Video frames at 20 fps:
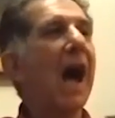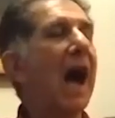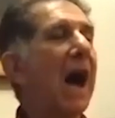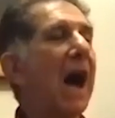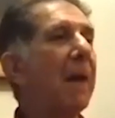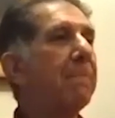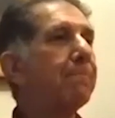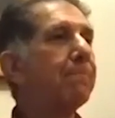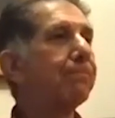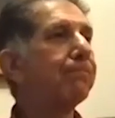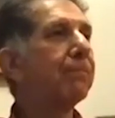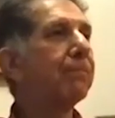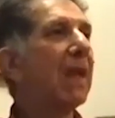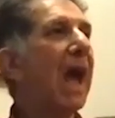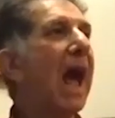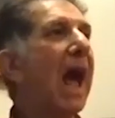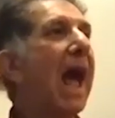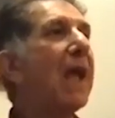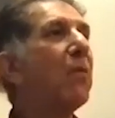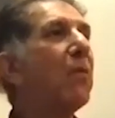uh,
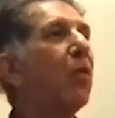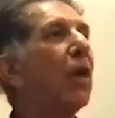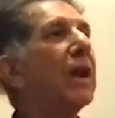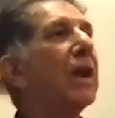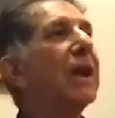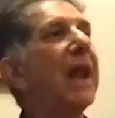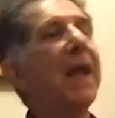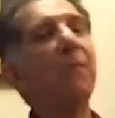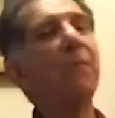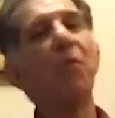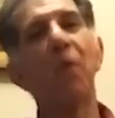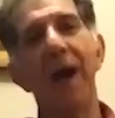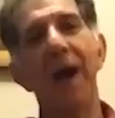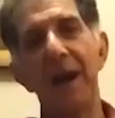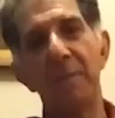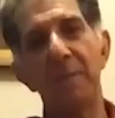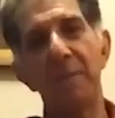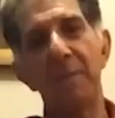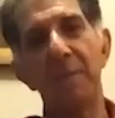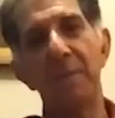I would name
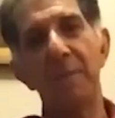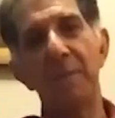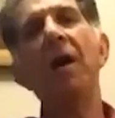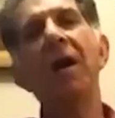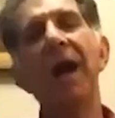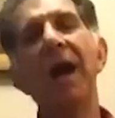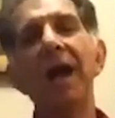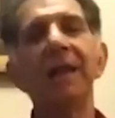one more,